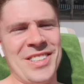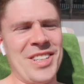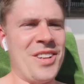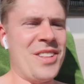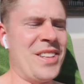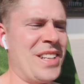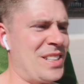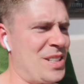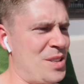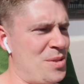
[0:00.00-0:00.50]
So
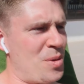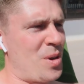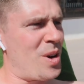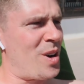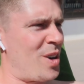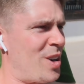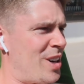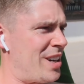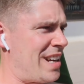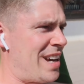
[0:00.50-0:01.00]
this is what
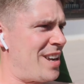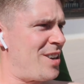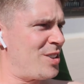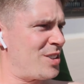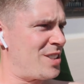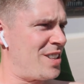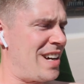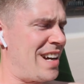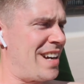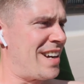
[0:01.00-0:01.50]
a holiday
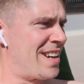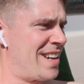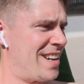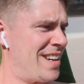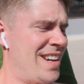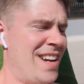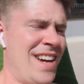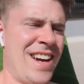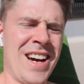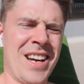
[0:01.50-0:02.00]
looks like.
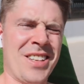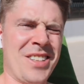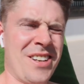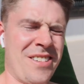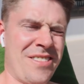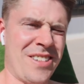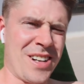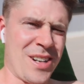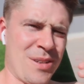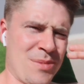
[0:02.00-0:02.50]
I don't know
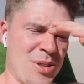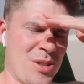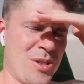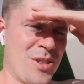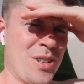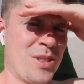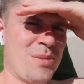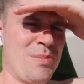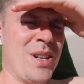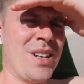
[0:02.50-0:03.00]
if it comes
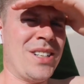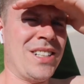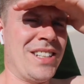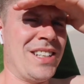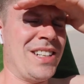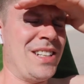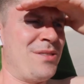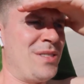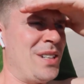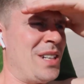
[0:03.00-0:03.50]
across much
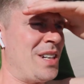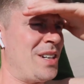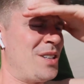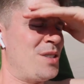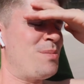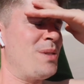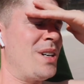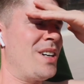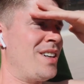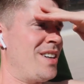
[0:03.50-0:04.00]
in these
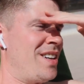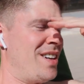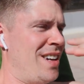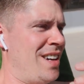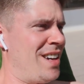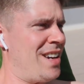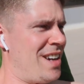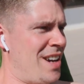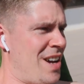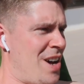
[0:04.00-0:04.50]
videos, but
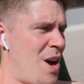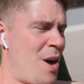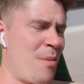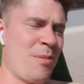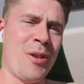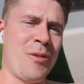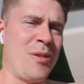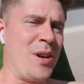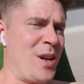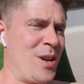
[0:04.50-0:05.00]
I'm
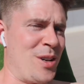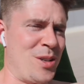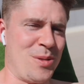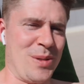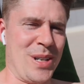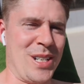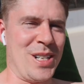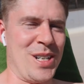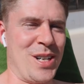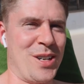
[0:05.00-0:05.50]
not very good at
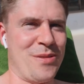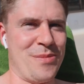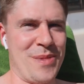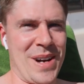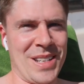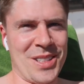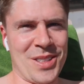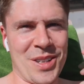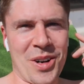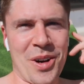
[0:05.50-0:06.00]
switching off,
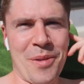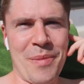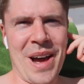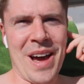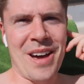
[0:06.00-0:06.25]
man, so I've got my